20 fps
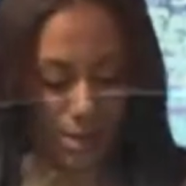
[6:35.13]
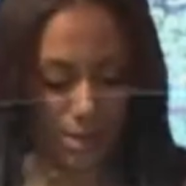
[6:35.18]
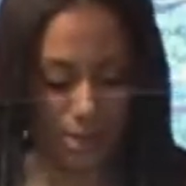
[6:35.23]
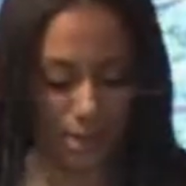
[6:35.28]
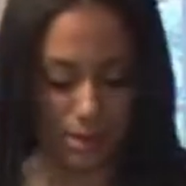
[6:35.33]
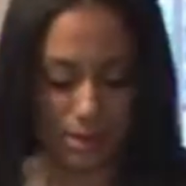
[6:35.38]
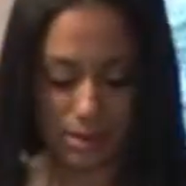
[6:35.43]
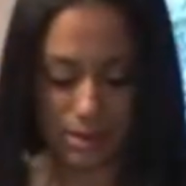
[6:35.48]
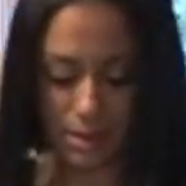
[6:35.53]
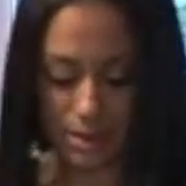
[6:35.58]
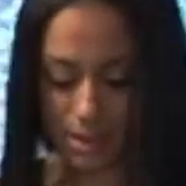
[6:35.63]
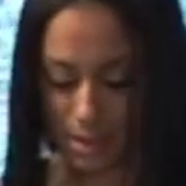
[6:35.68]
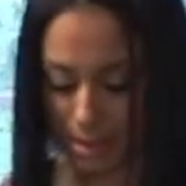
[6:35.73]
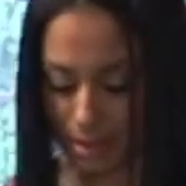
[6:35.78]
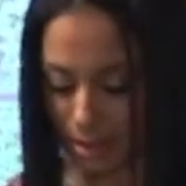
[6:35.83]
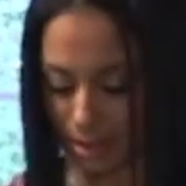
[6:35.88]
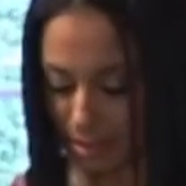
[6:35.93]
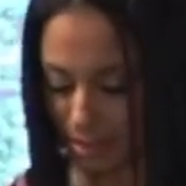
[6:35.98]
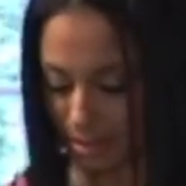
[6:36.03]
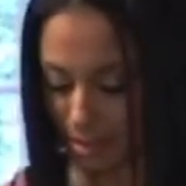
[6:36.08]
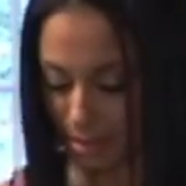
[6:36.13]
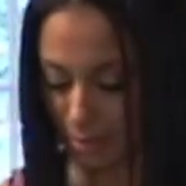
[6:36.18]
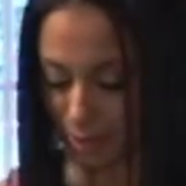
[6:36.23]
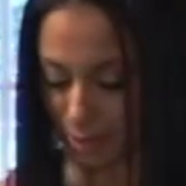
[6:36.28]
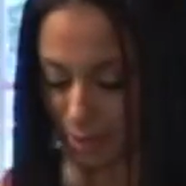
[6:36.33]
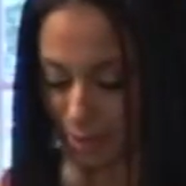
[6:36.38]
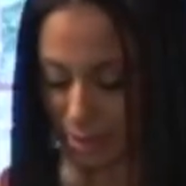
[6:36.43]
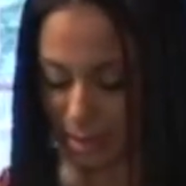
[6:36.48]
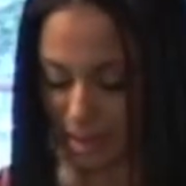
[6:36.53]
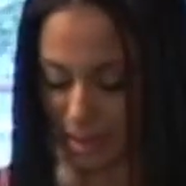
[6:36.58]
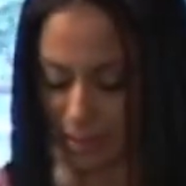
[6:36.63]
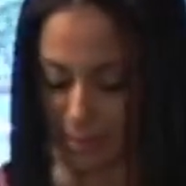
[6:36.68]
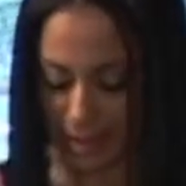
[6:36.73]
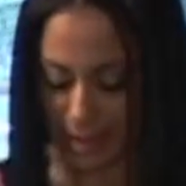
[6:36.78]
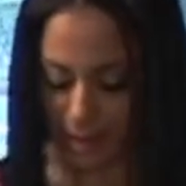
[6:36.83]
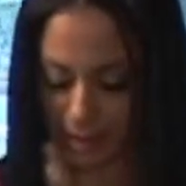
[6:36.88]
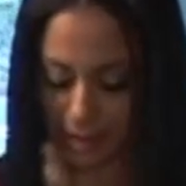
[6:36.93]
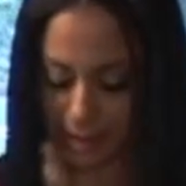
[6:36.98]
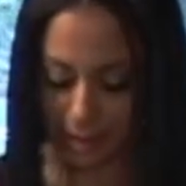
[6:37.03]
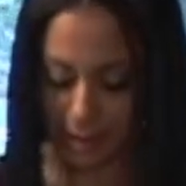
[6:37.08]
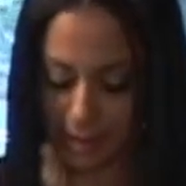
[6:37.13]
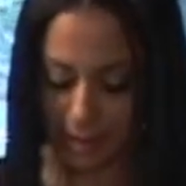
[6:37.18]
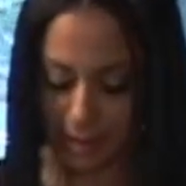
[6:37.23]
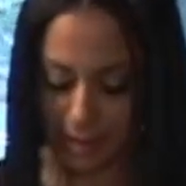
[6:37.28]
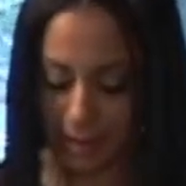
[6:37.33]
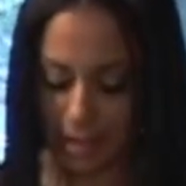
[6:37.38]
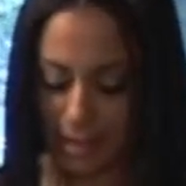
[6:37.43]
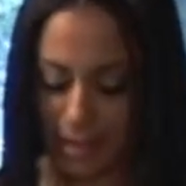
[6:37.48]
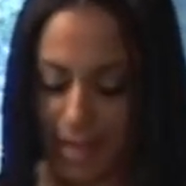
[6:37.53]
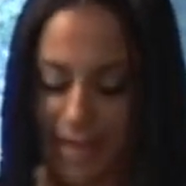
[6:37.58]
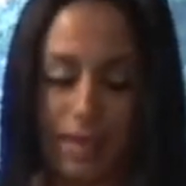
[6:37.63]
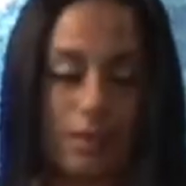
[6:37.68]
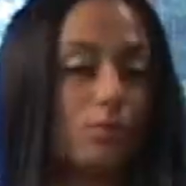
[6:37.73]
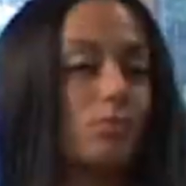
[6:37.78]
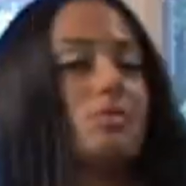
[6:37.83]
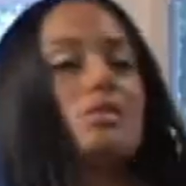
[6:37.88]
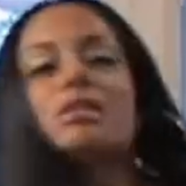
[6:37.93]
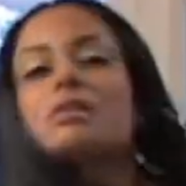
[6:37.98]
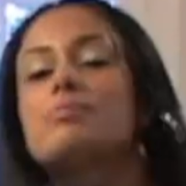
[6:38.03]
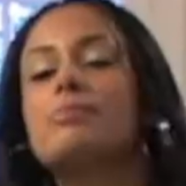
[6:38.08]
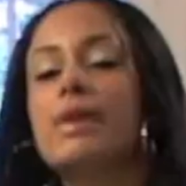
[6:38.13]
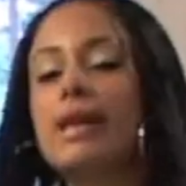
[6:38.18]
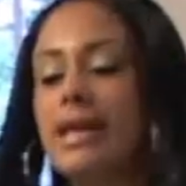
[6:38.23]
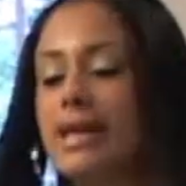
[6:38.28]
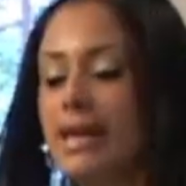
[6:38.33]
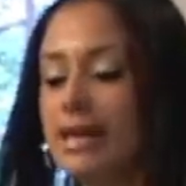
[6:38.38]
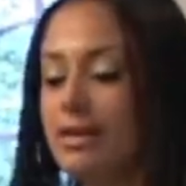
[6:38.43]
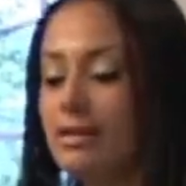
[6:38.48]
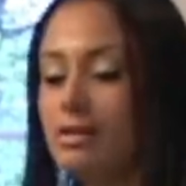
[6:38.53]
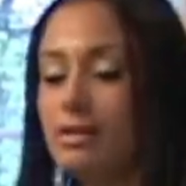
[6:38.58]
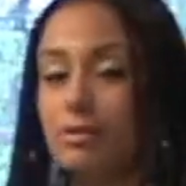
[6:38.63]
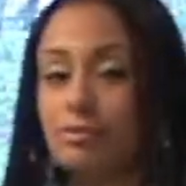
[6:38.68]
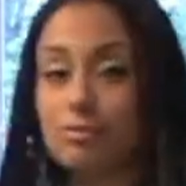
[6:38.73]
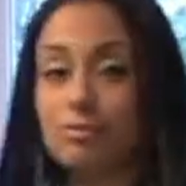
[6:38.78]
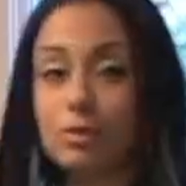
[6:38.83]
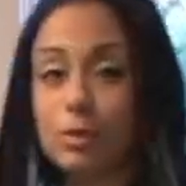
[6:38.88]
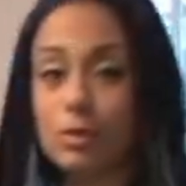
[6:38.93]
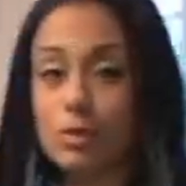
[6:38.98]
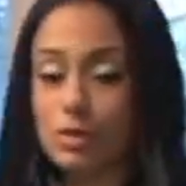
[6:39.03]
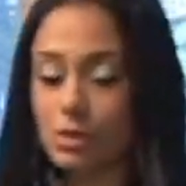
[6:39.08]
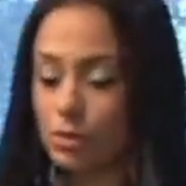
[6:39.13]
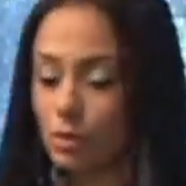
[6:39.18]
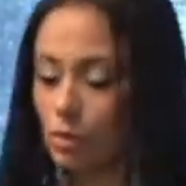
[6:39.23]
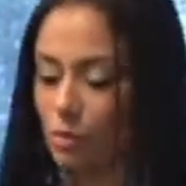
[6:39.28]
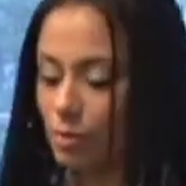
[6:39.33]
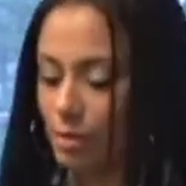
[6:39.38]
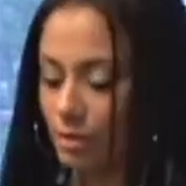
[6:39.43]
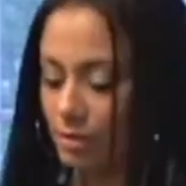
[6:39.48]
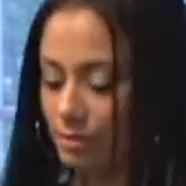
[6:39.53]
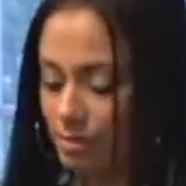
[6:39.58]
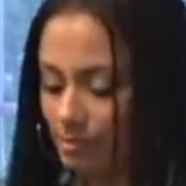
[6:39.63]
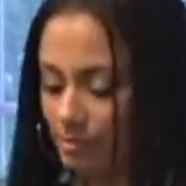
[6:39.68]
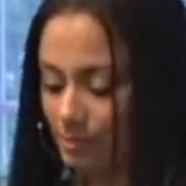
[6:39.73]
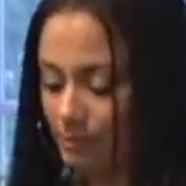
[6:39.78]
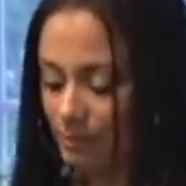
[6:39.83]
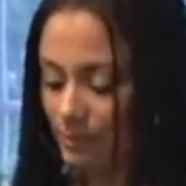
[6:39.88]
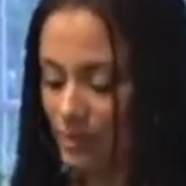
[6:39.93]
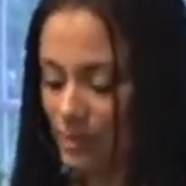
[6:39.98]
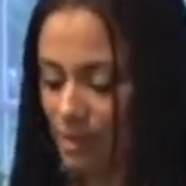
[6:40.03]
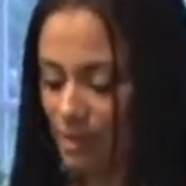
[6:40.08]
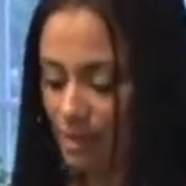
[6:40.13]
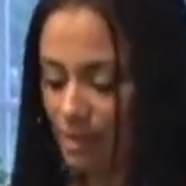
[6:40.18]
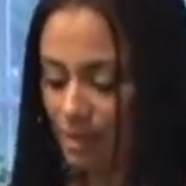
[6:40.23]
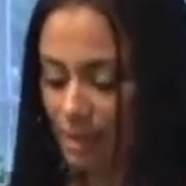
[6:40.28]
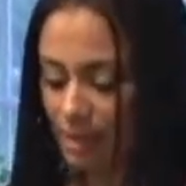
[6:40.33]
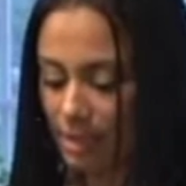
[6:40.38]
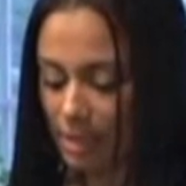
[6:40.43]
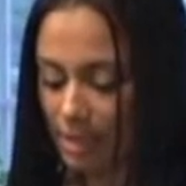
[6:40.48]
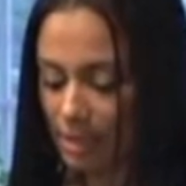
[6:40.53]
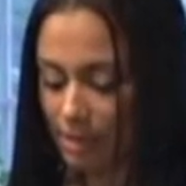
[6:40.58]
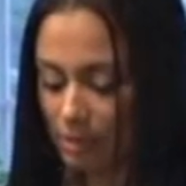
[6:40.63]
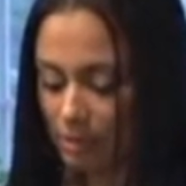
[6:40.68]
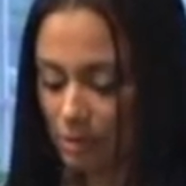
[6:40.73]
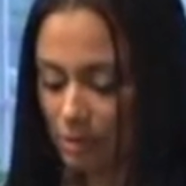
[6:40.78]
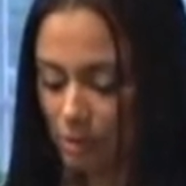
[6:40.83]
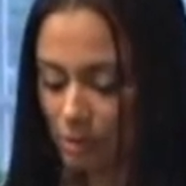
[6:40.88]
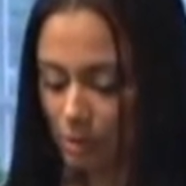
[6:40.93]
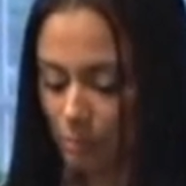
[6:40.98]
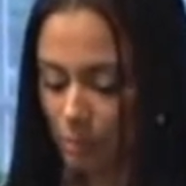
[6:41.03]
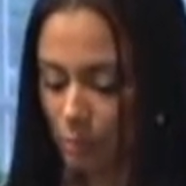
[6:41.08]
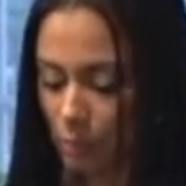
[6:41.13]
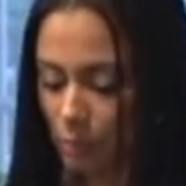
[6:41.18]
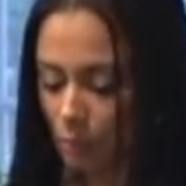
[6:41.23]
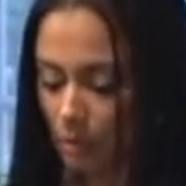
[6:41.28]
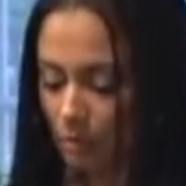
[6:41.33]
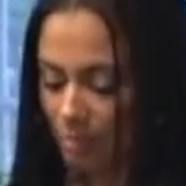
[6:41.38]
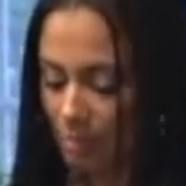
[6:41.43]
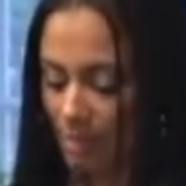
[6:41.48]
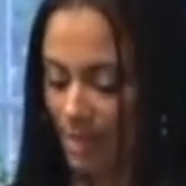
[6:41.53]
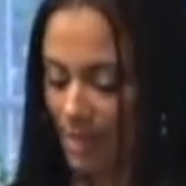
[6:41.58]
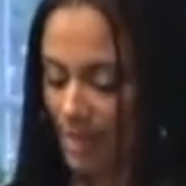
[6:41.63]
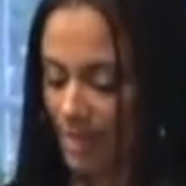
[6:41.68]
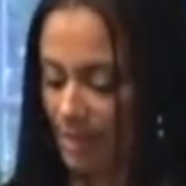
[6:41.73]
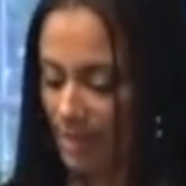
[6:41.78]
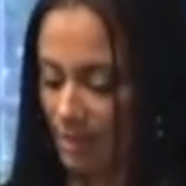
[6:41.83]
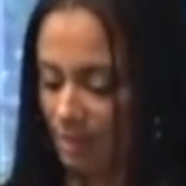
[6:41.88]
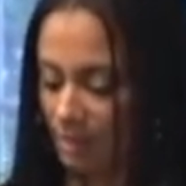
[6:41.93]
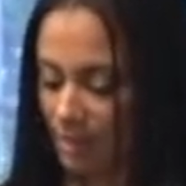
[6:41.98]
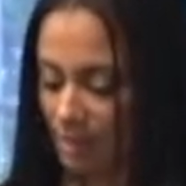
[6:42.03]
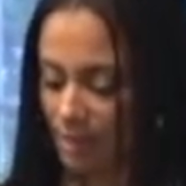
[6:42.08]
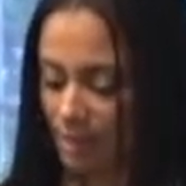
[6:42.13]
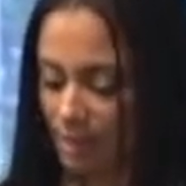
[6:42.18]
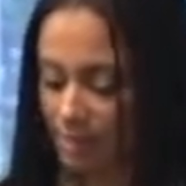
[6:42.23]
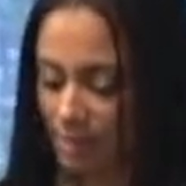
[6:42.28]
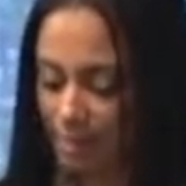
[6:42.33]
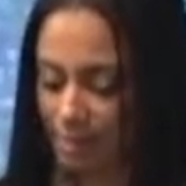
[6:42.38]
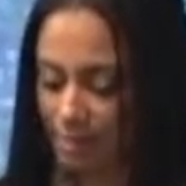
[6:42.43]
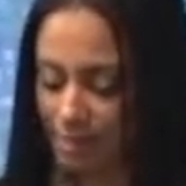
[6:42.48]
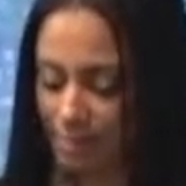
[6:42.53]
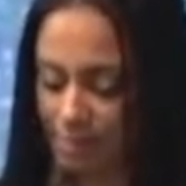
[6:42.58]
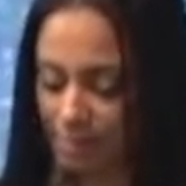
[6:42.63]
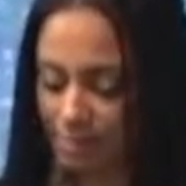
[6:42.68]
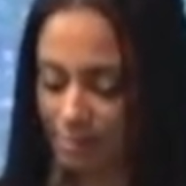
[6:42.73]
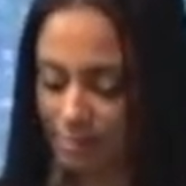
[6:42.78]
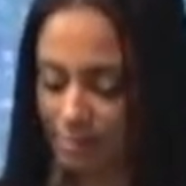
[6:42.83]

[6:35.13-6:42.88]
And then I'm going to take my 16-ounce bag of frozen corn, and I'm just going to pour it right on in there.